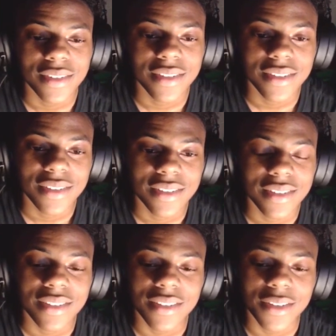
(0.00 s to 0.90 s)
Yeah,
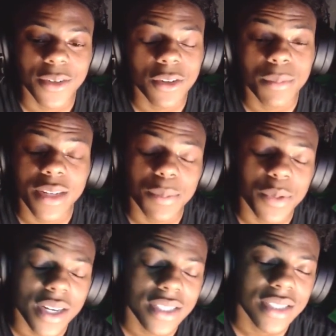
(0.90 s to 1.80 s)
no. Then you're gonna be
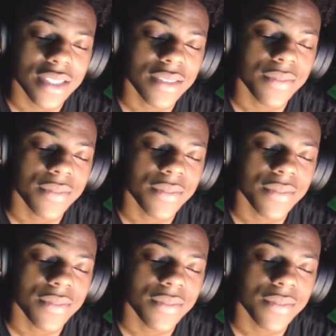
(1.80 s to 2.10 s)
depressed.